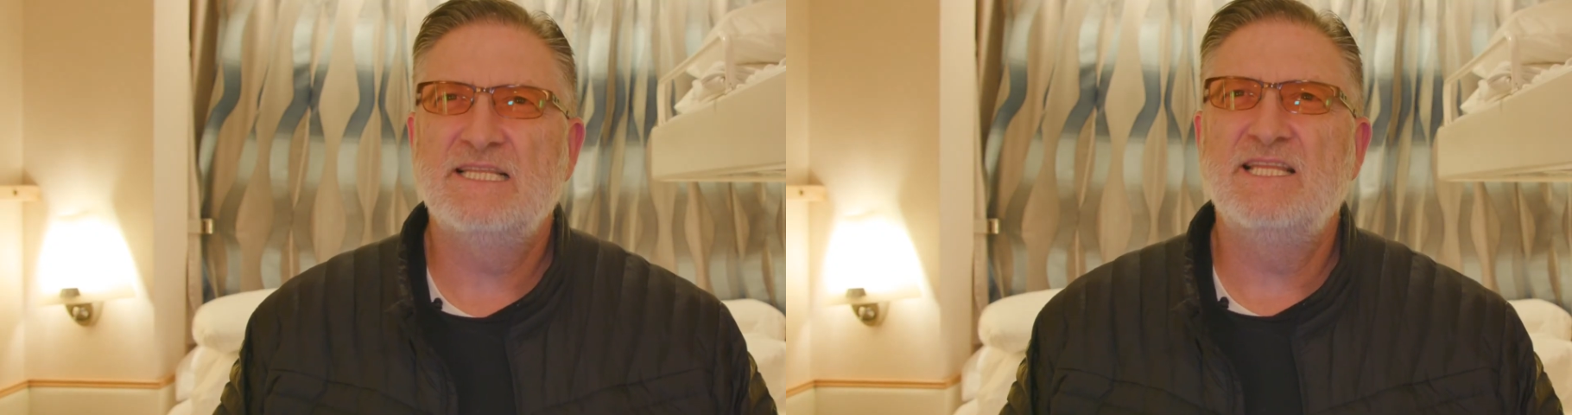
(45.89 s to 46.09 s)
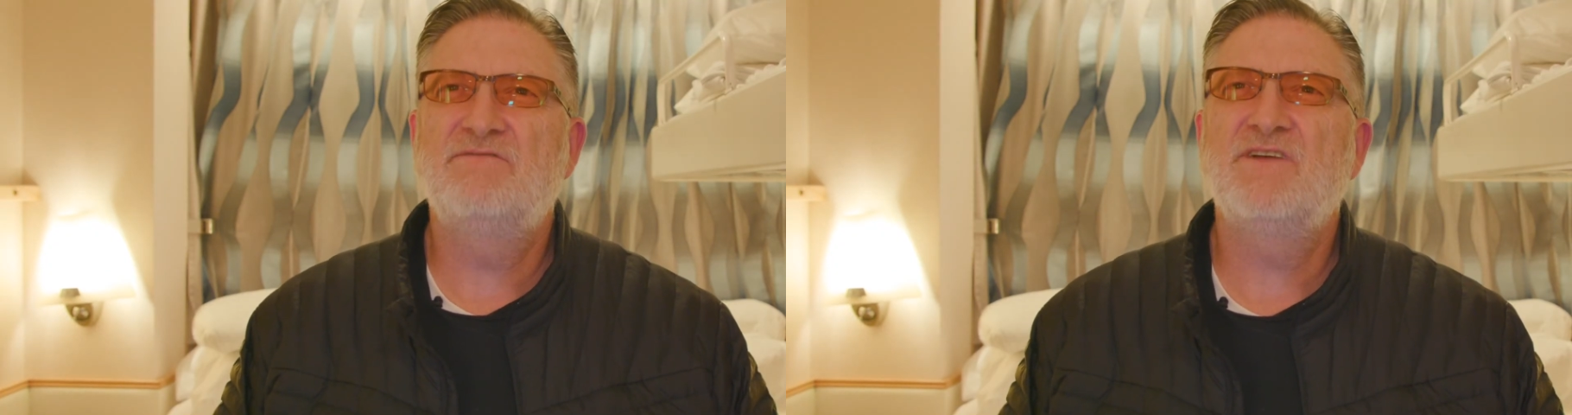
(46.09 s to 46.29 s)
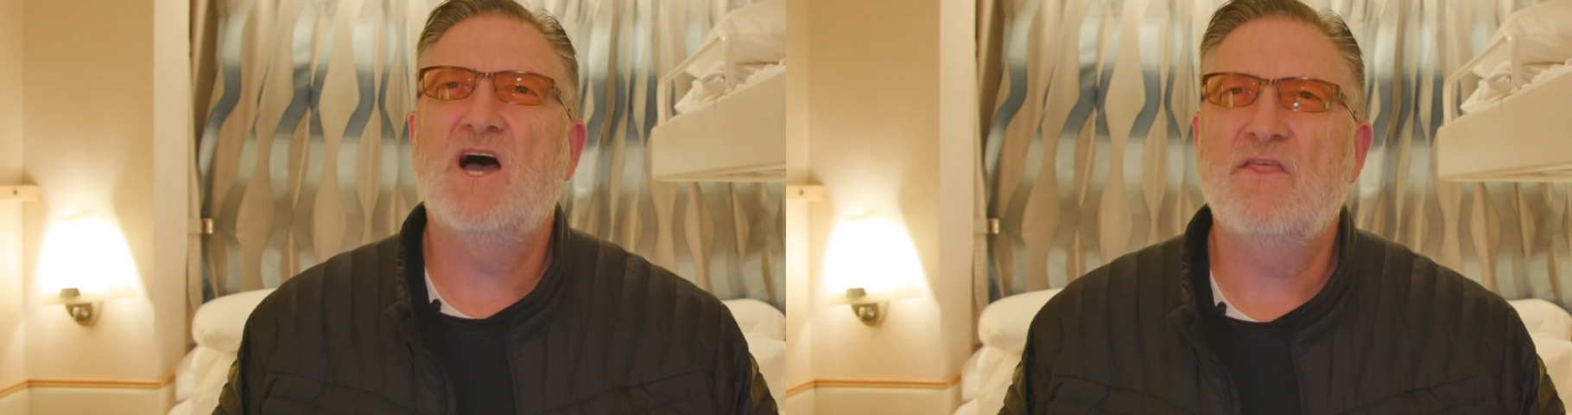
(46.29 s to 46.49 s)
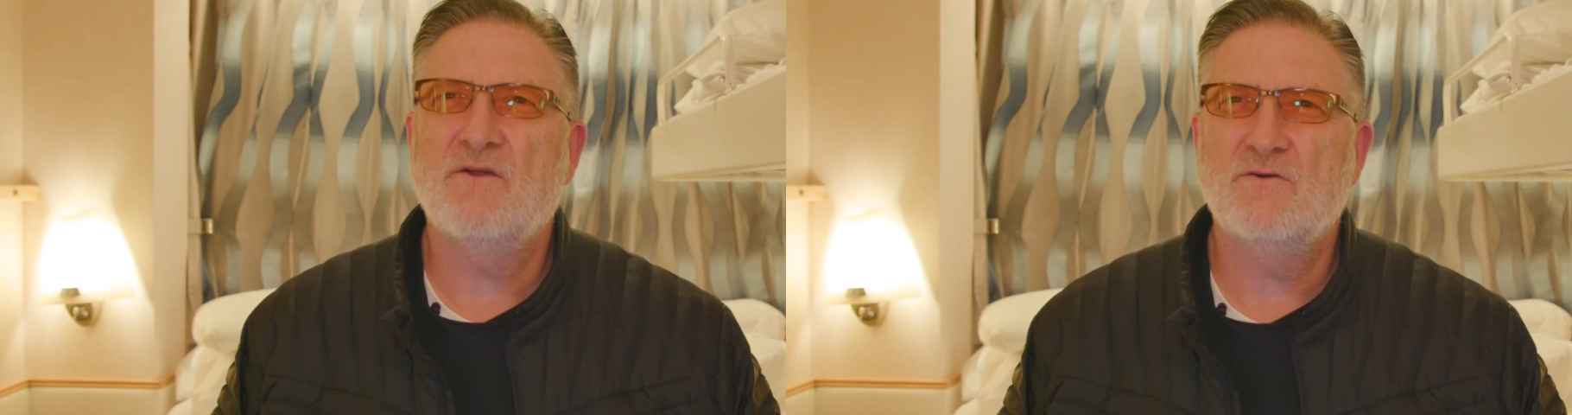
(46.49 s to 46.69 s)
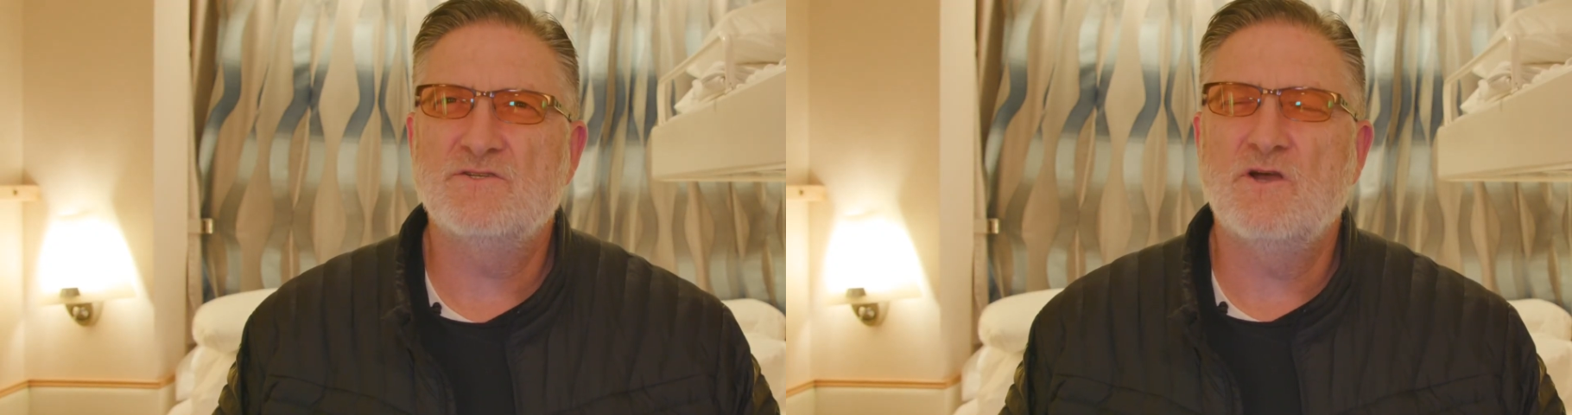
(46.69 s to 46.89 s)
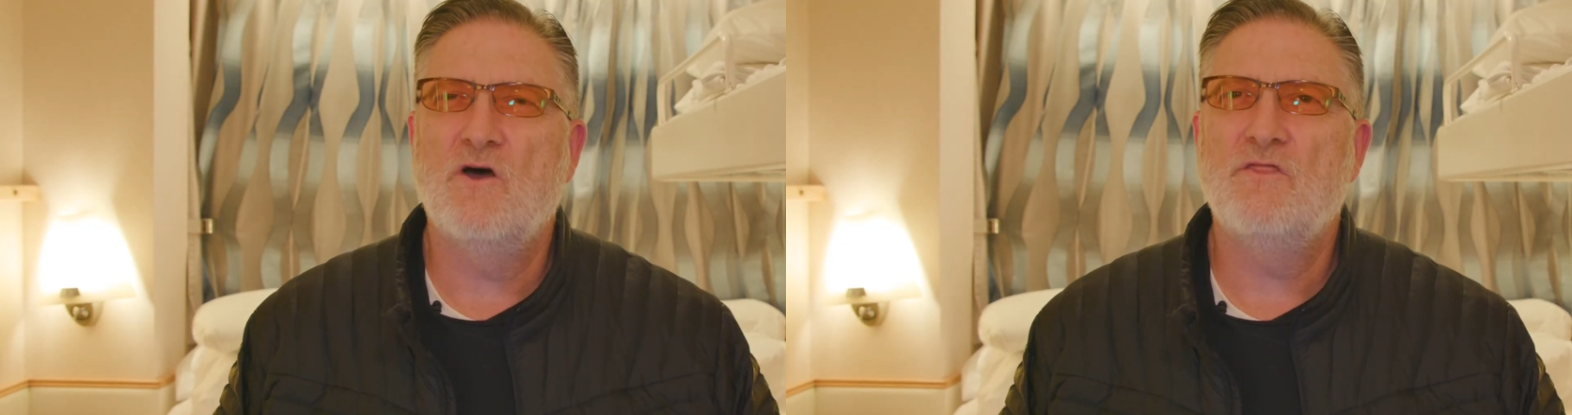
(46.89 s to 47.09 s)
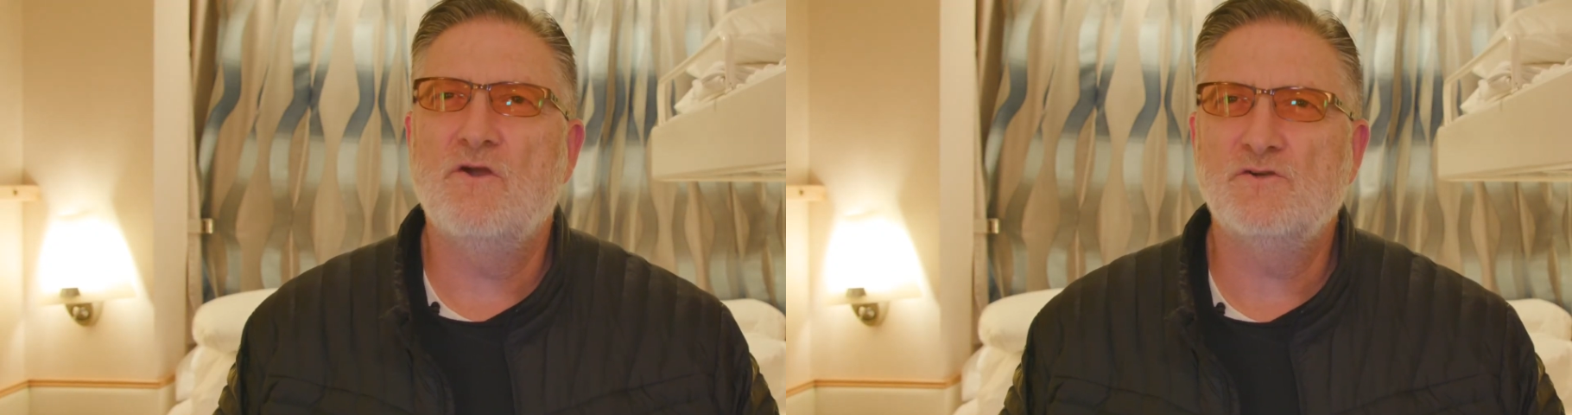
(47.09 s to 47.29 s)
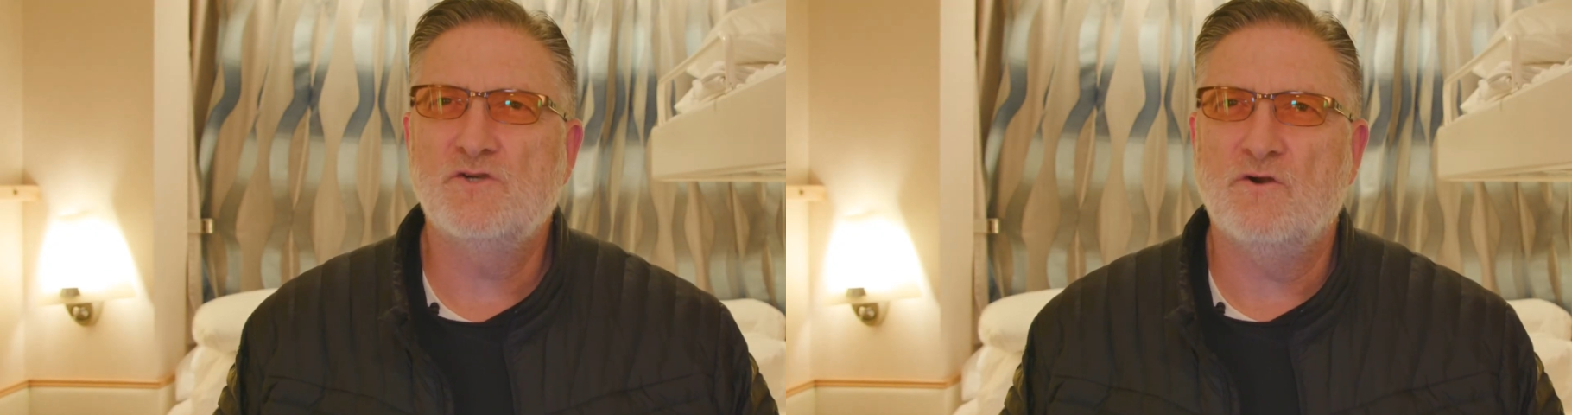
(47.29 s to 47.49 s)
lift others on
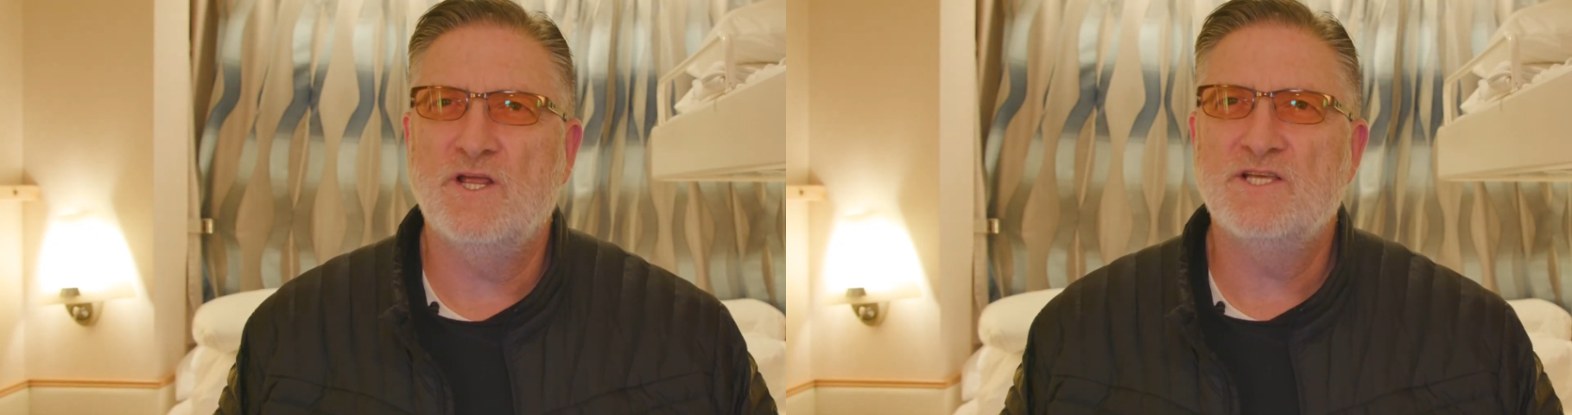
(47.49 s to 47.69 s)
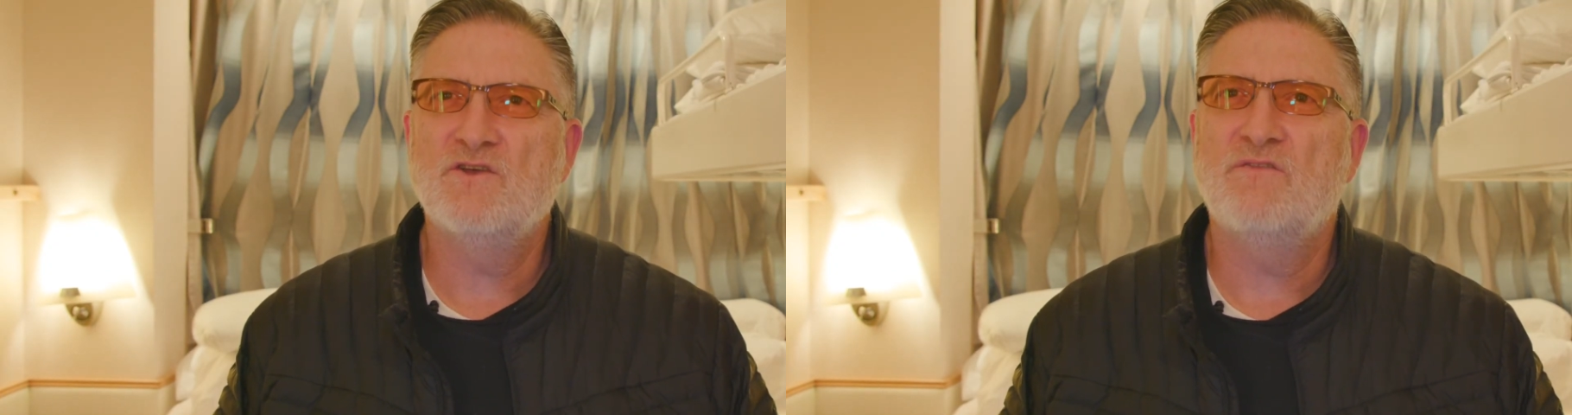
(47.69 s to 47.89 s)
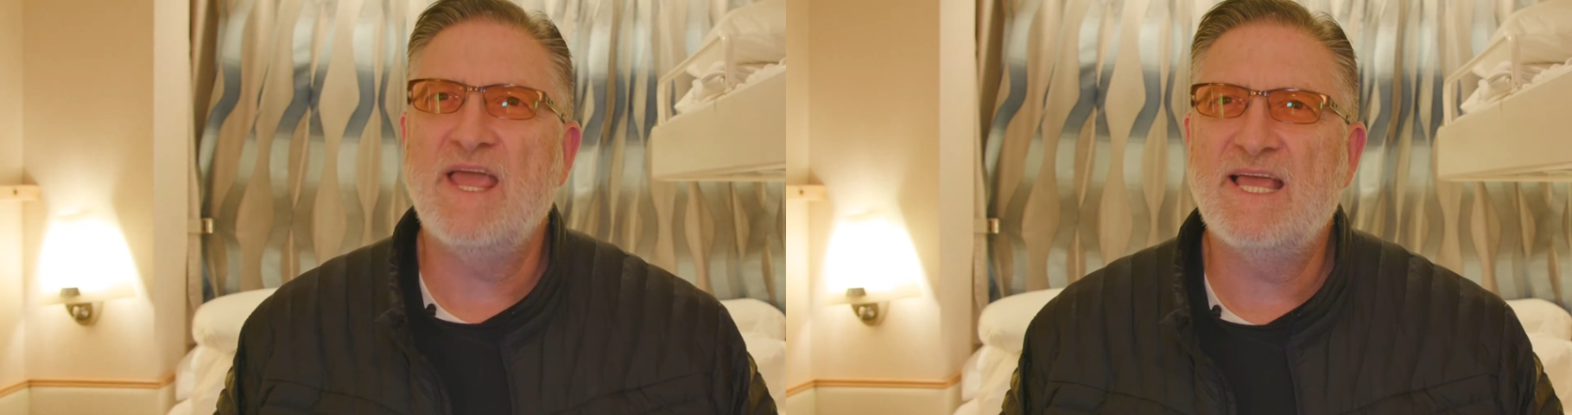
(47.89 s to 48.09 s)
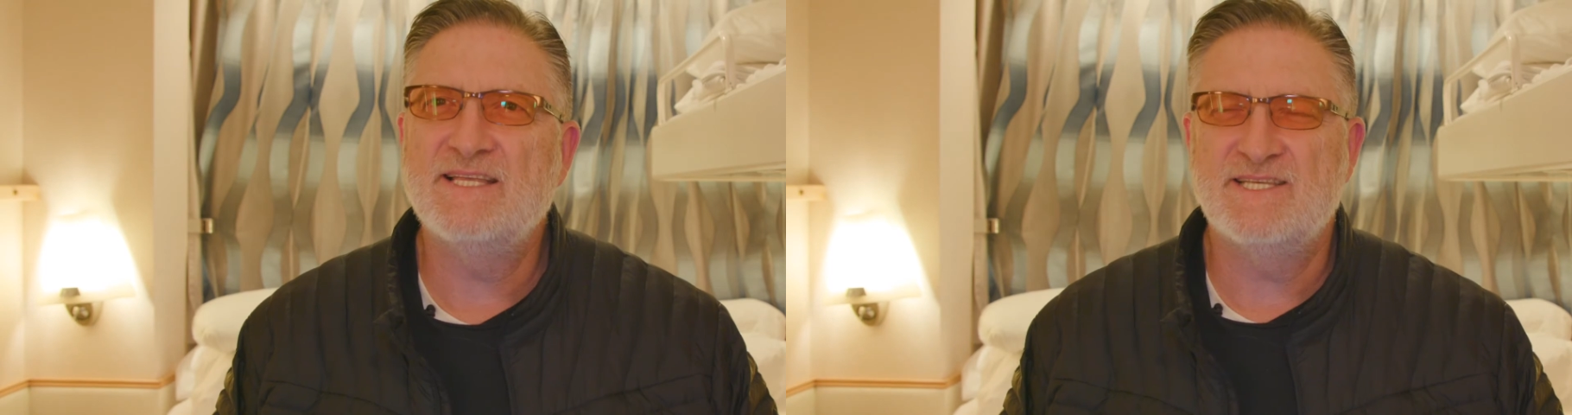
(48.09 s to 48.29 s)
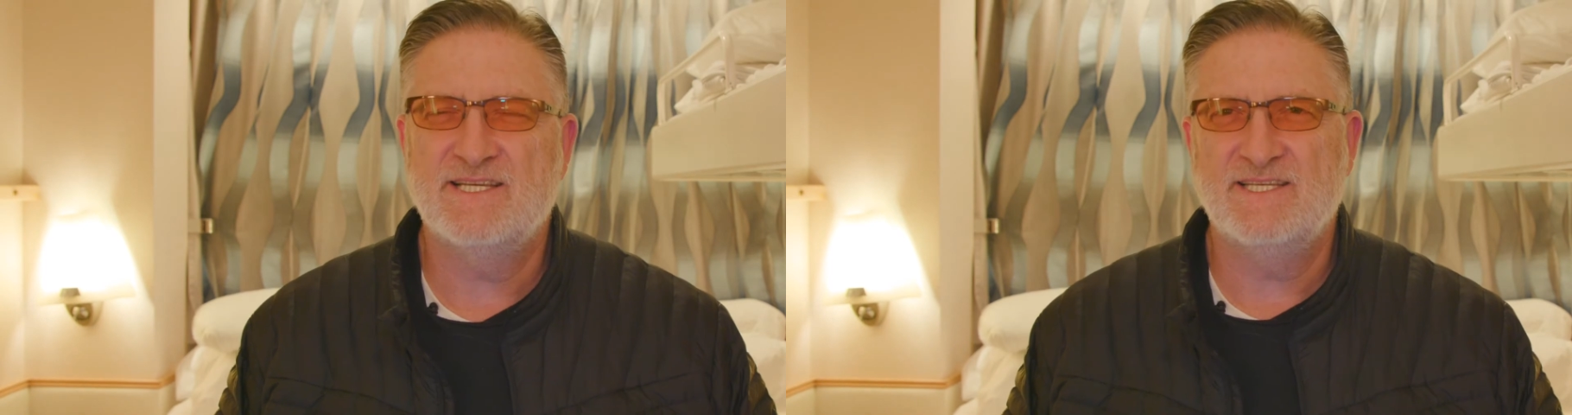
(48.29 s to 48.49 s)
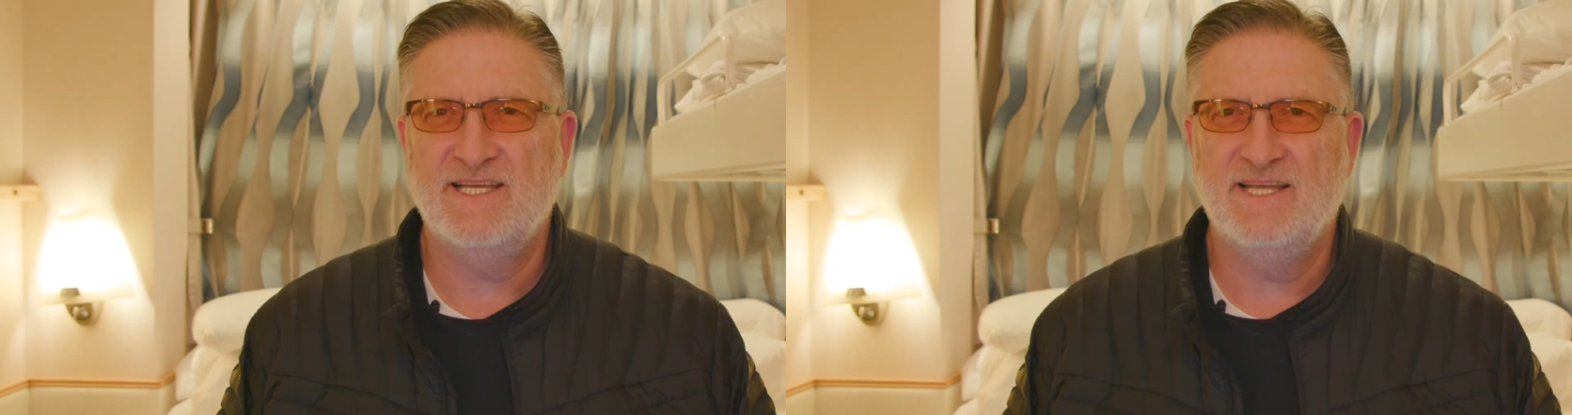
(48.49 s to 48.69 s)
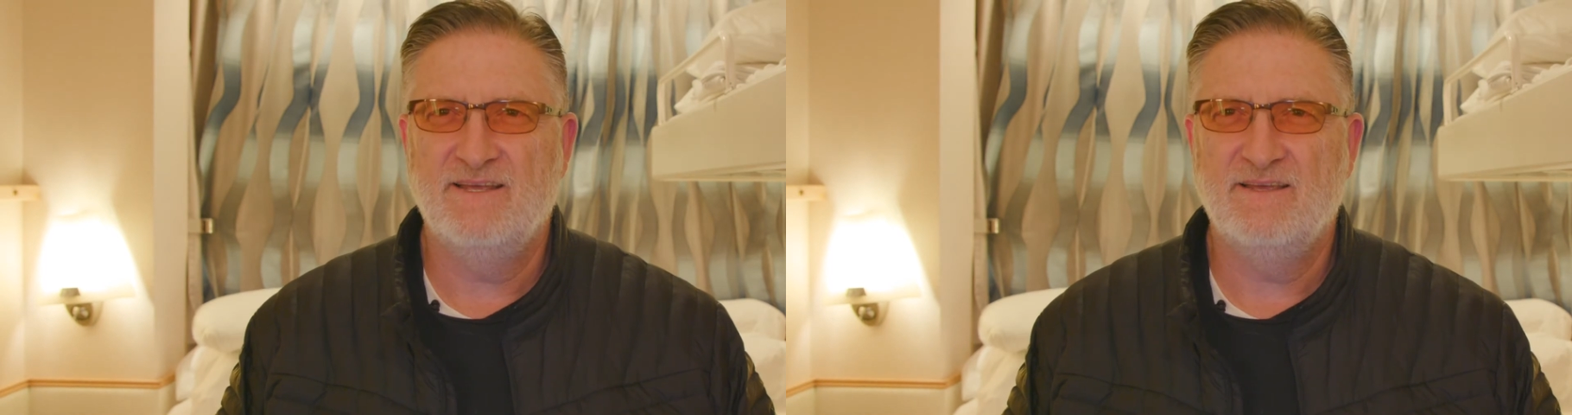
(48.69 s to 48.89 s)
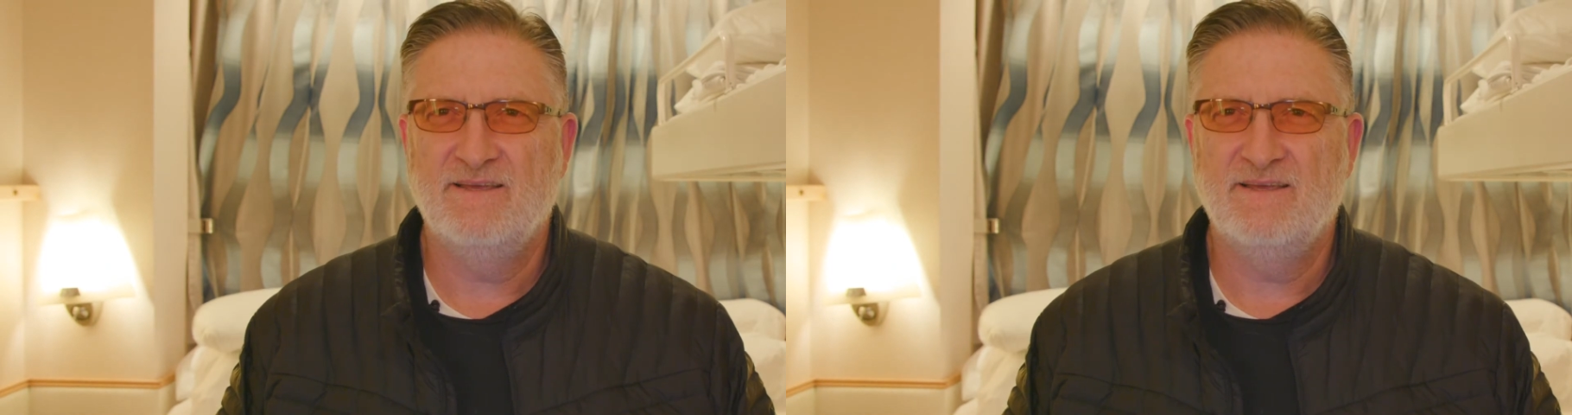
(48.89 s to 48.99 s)
their journey so they can succeed.